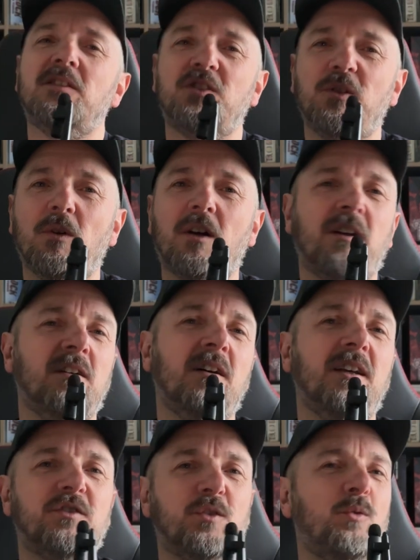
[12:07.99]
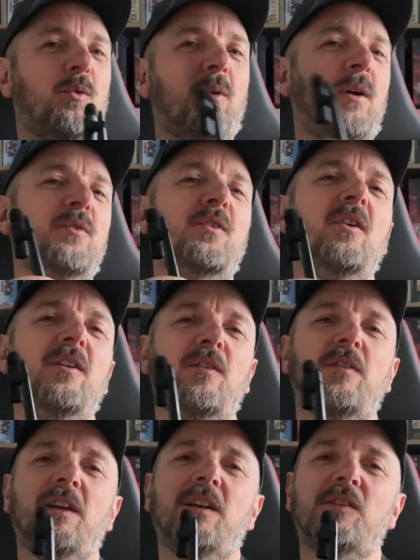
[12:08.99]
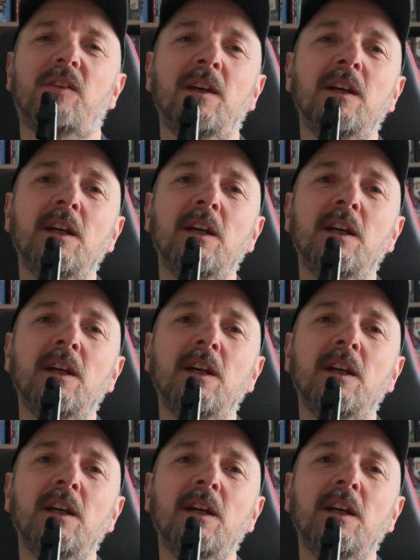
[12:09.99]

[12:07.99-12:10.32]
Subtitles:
still like an artist, on all those kinds of things